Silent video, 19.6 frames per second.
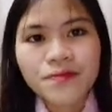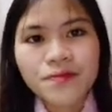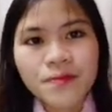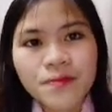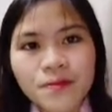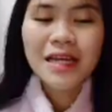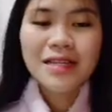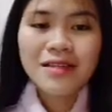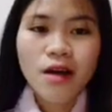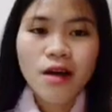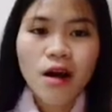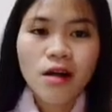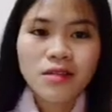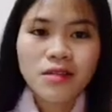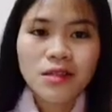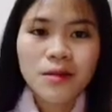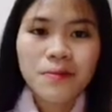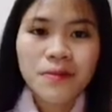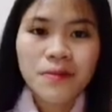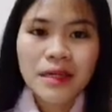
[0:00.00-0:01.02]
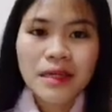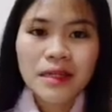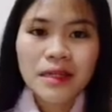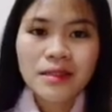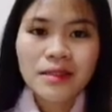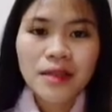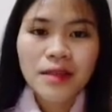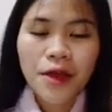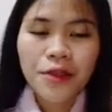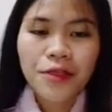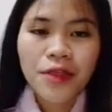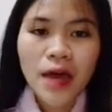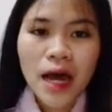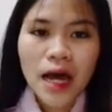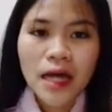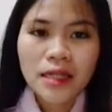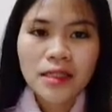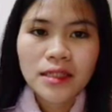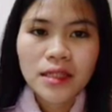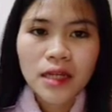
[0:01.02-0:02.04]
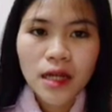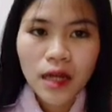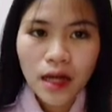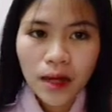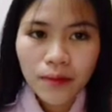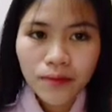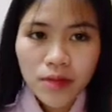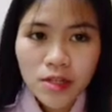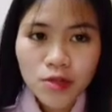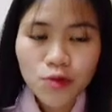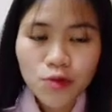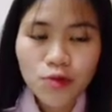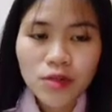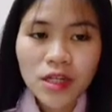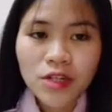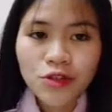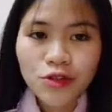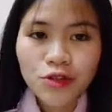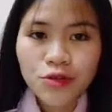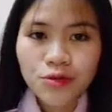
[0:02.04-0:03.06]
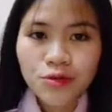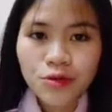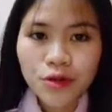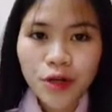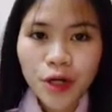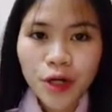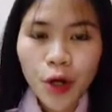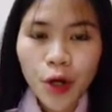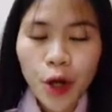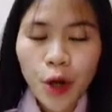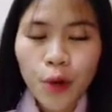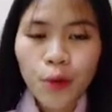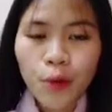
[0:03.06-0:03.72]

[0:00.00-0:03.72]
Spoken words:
This also means that the student tutor